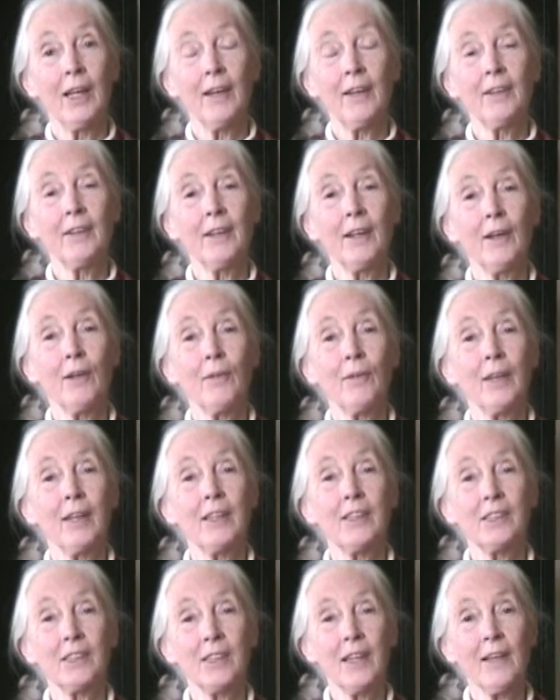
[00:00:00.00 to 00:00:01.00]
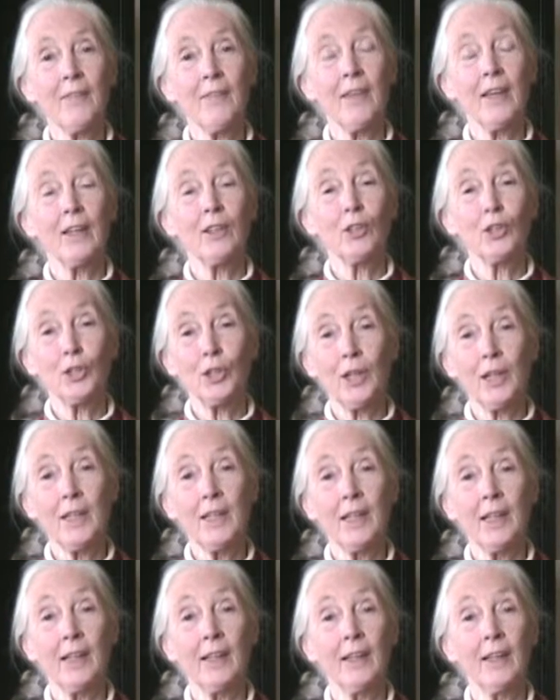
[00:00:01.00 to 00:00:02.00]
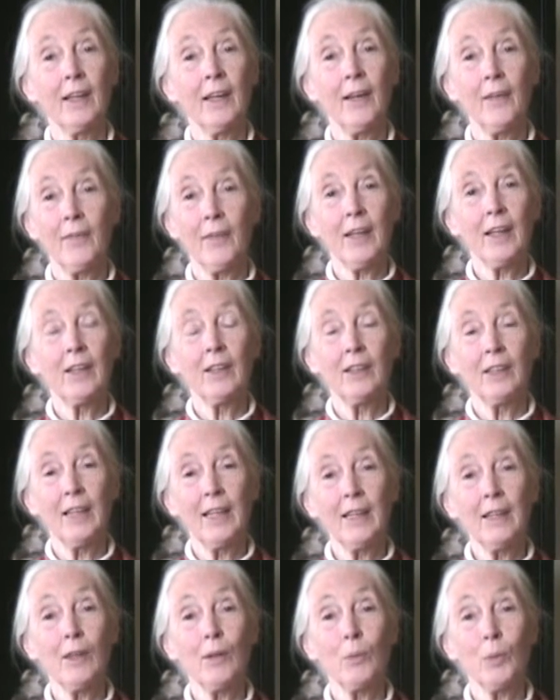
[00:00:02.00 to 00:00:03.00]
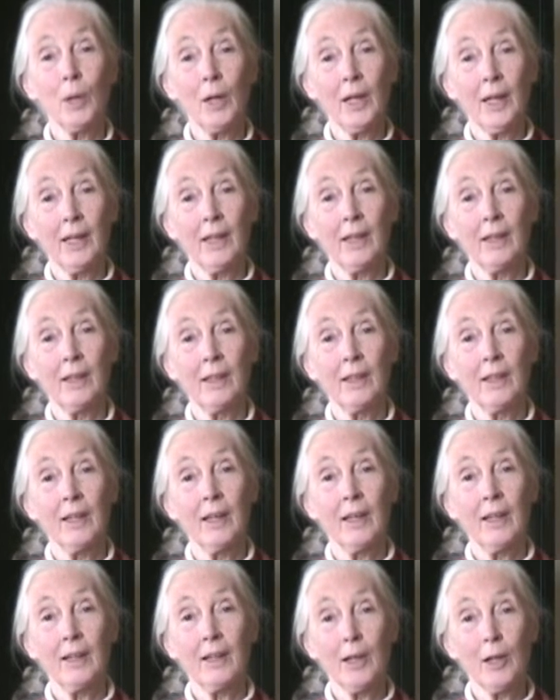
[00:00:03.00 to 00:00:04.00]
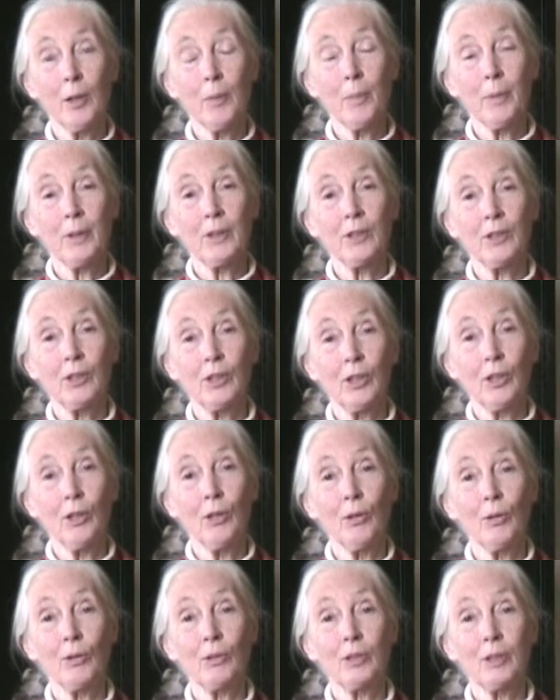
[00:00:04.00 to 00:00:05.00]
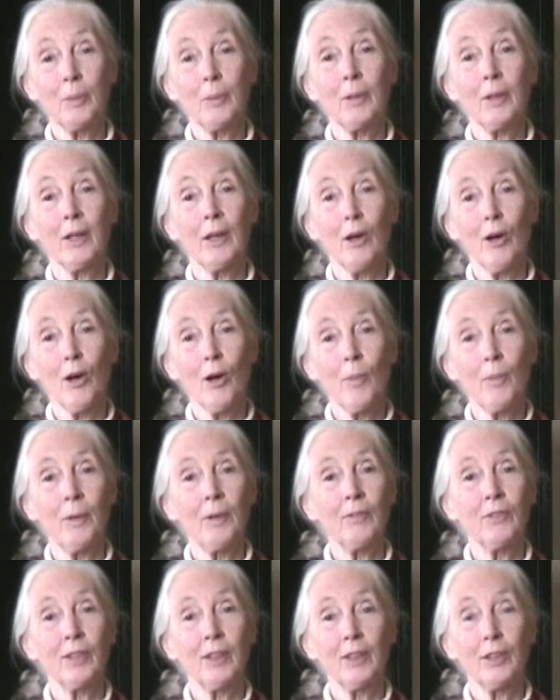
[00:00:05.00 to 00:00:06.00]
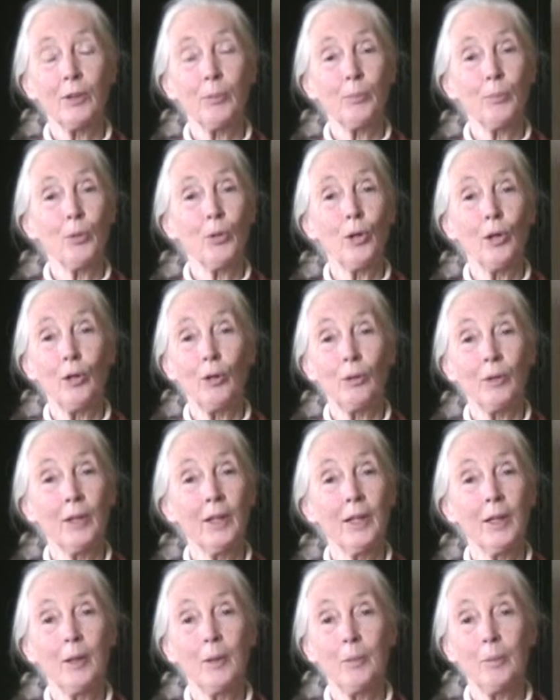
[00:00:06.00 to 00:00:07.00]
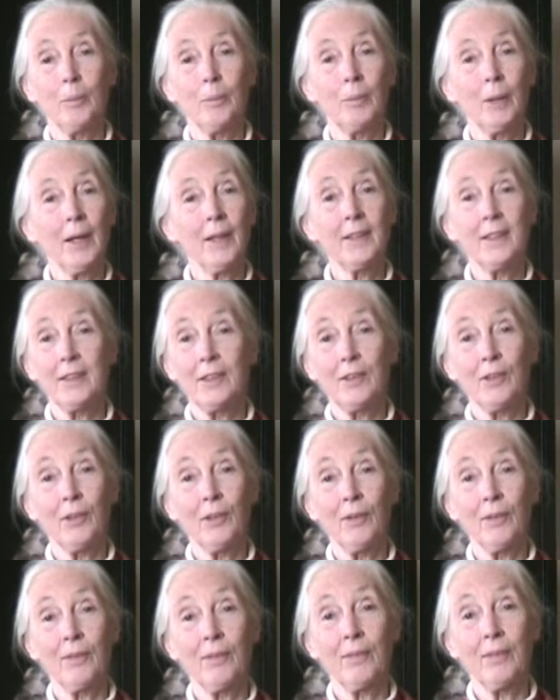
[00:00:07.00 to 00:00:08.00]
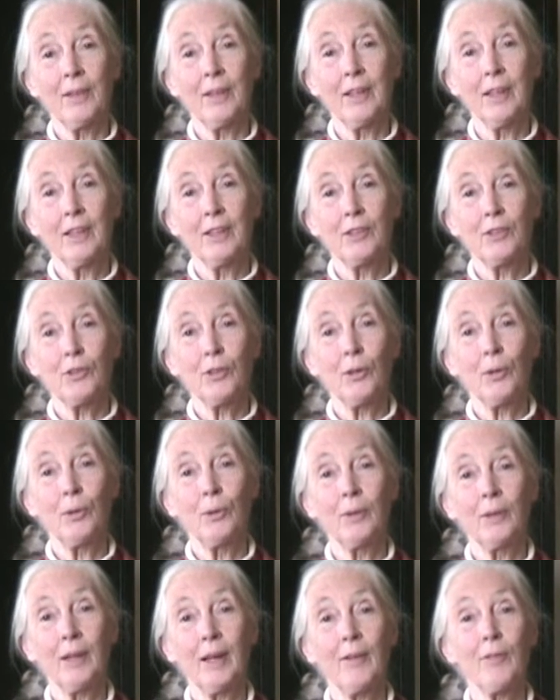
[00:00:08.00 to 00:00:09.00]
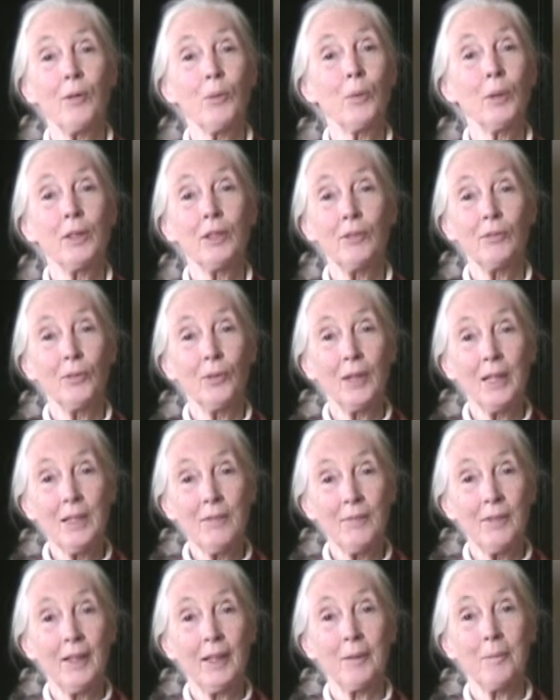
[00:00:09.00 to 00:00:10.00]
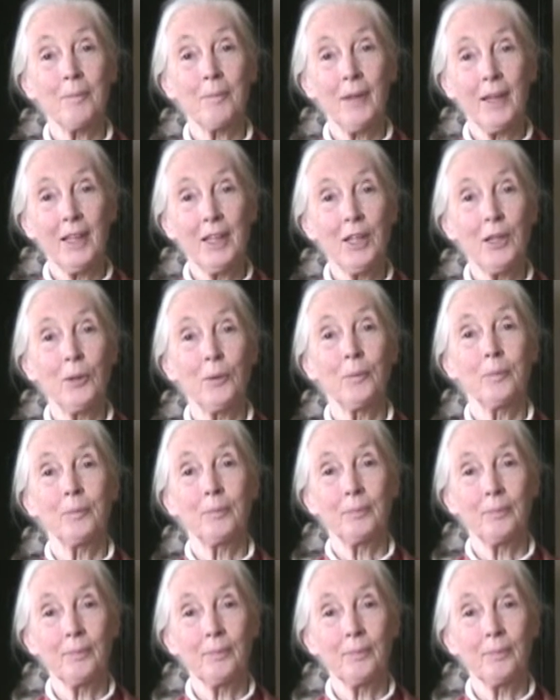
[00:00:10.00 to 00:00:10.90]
and now they stand there shining and they can lead the way and help us to cure some of the harm we've done to poor old planet Earth. So have a wonderful evening. Thank you.